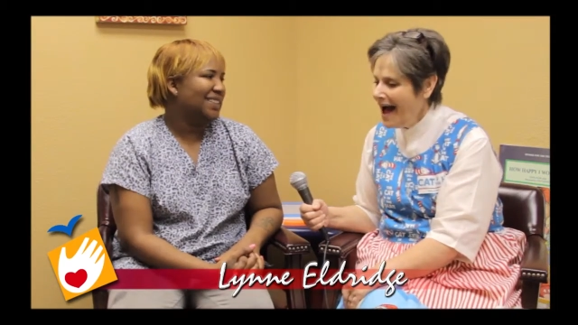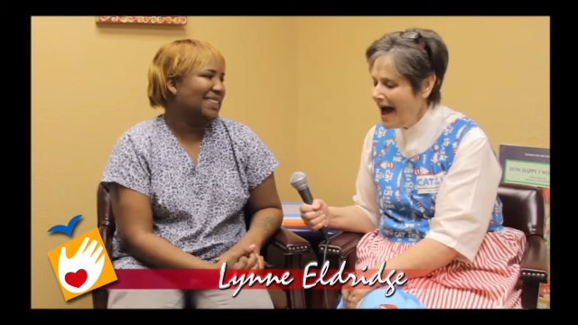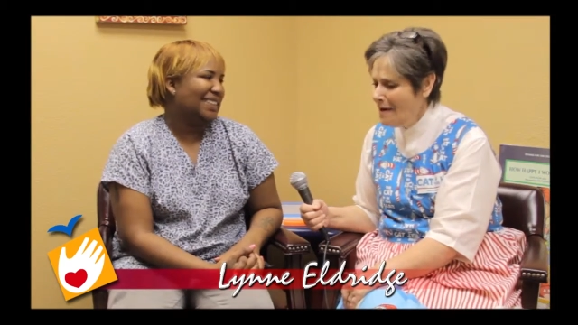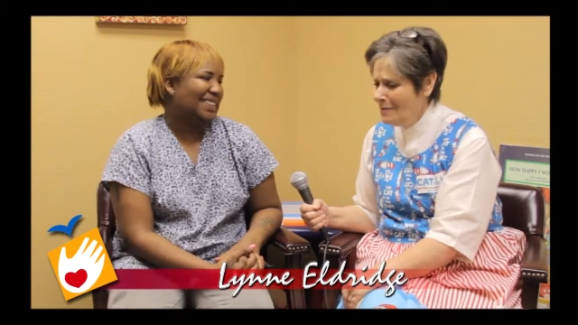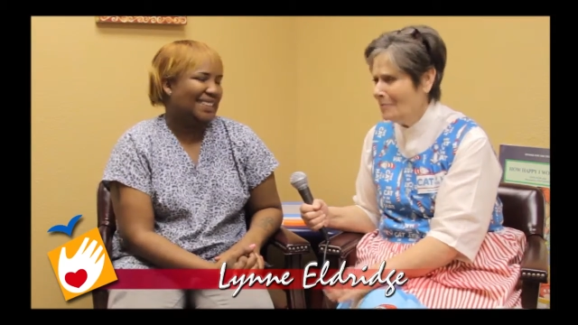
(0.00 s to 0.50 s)

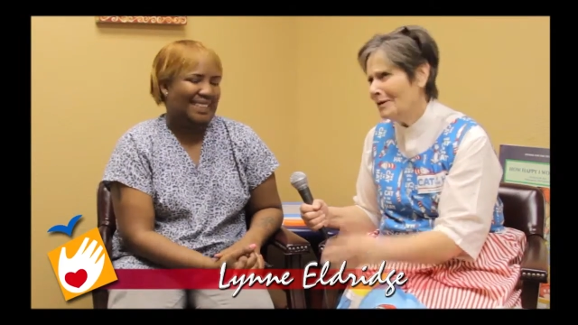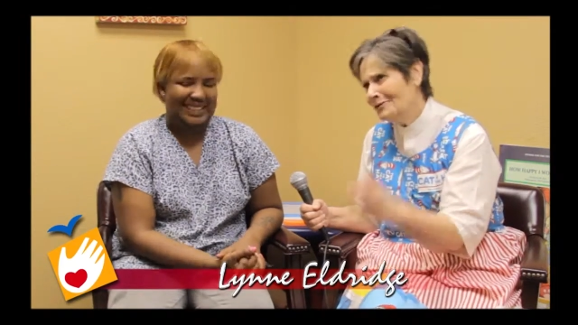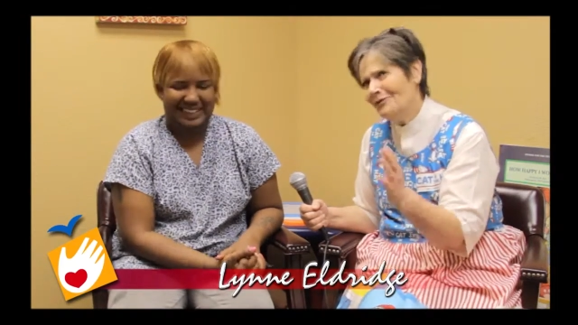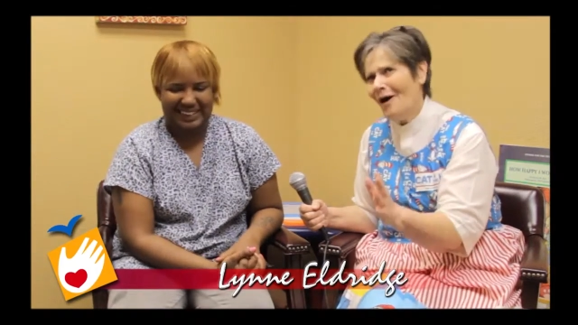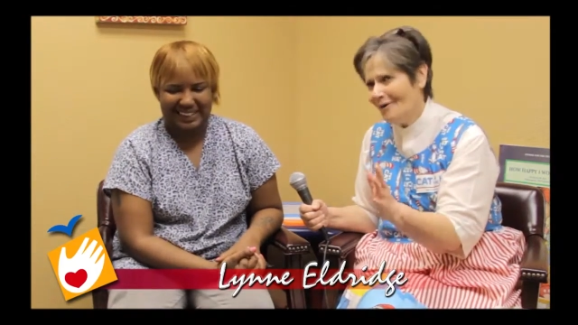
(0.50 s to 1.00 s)
Speaker 1: I, I may
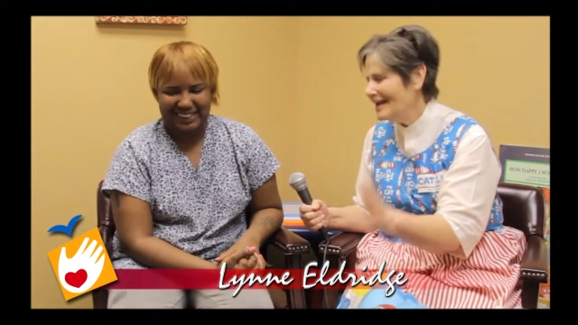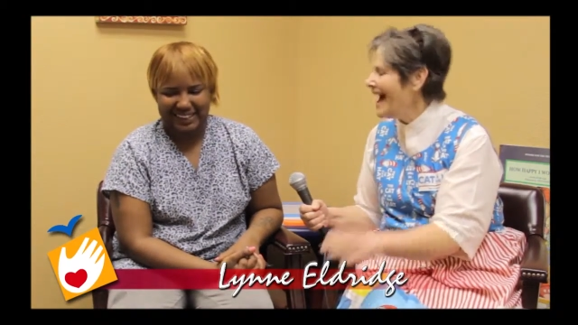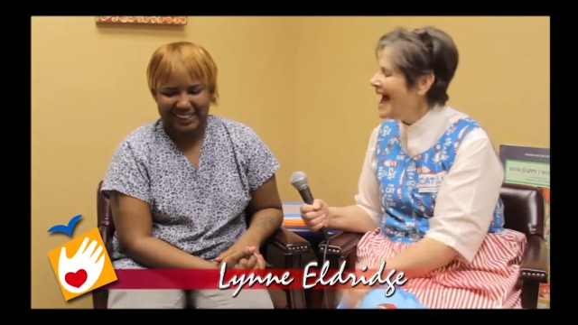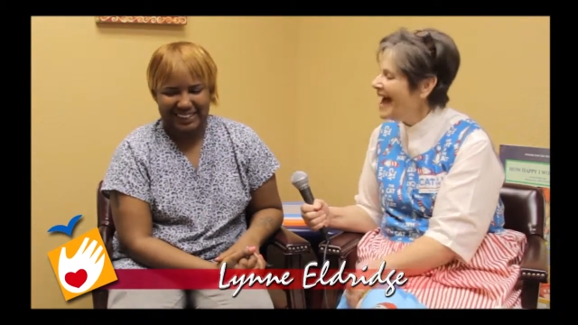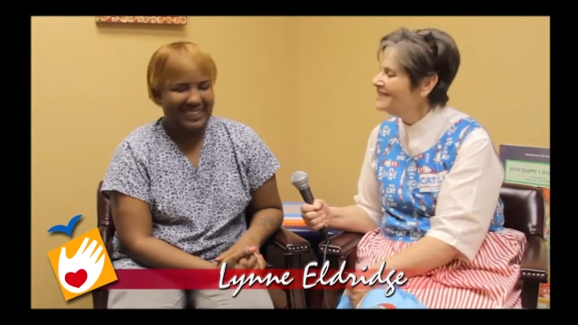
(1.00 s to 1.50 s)
be
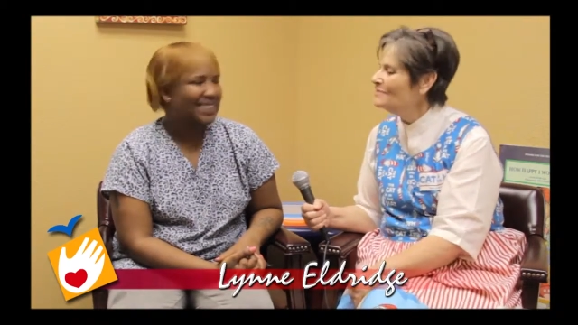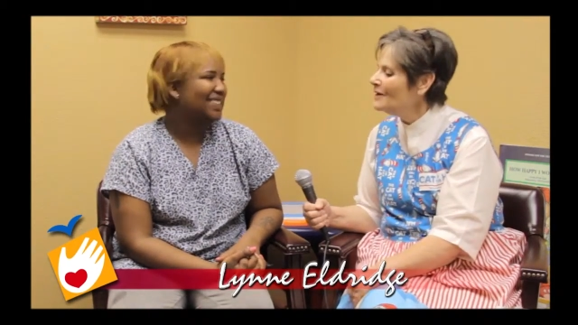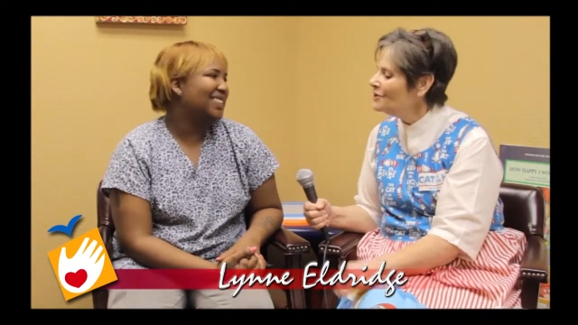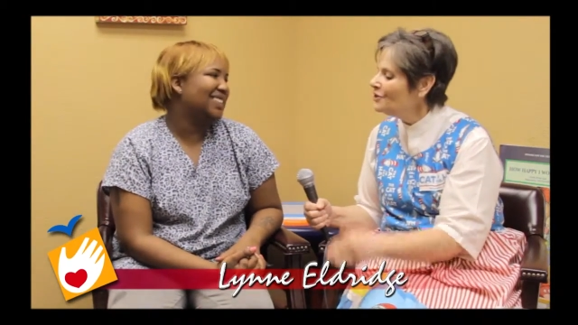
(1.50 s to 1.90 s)
sorry I asked, but